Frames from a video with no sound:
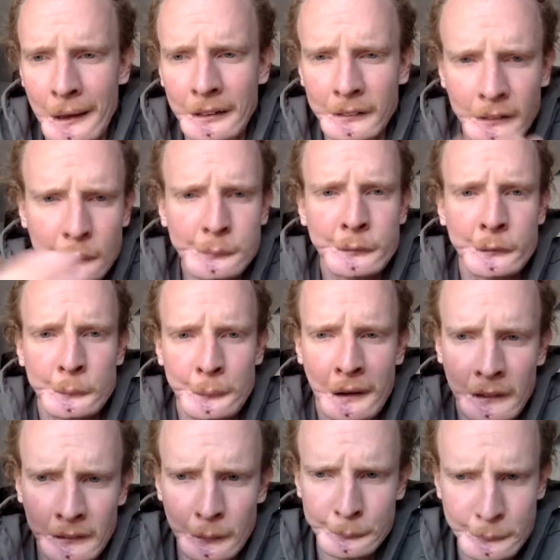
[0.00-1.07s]
I love you. I
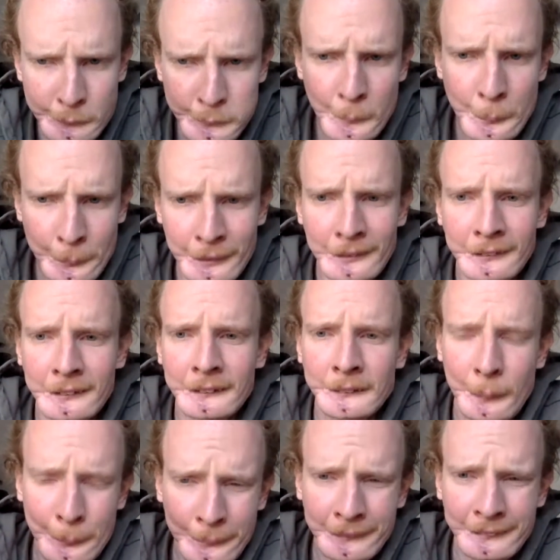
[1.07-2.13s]
love you for being here
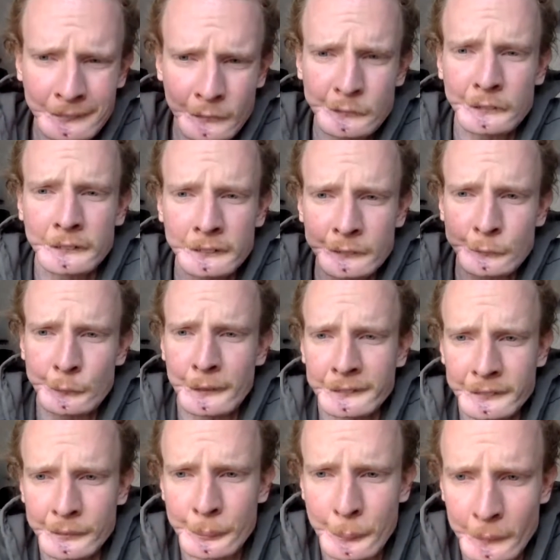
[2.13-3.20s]
and being such a
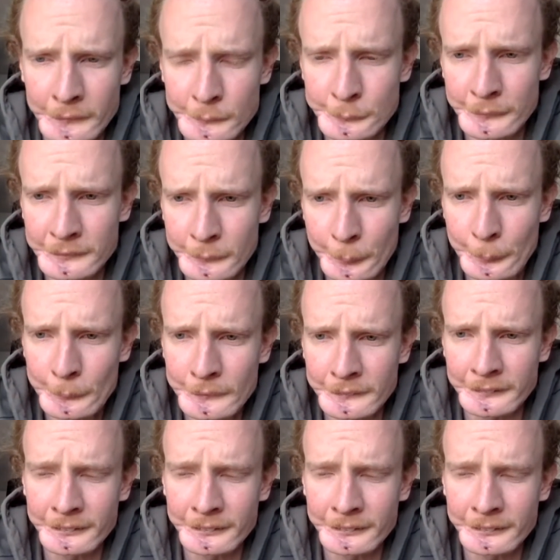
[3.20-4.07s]
constructive part of this community.